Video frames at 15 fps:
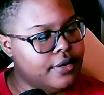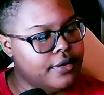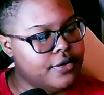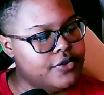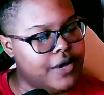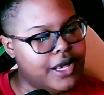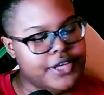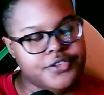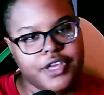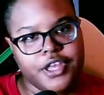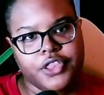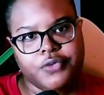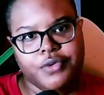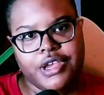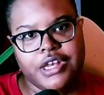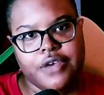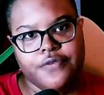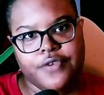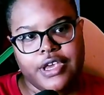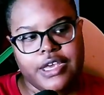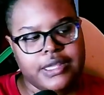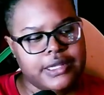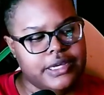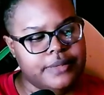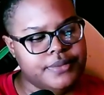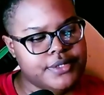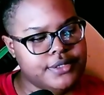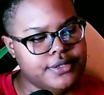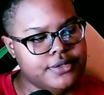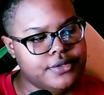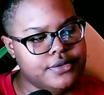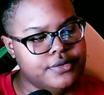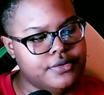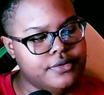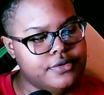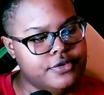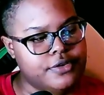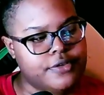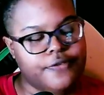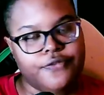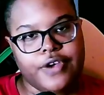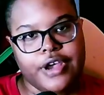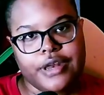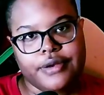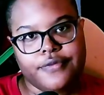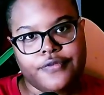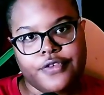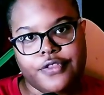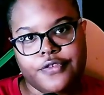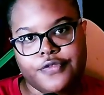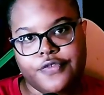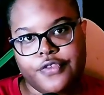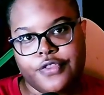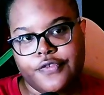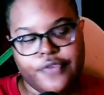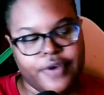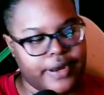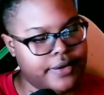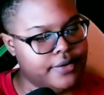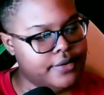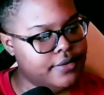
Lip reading: So I sent 3 different clips. So the friend, for the friend.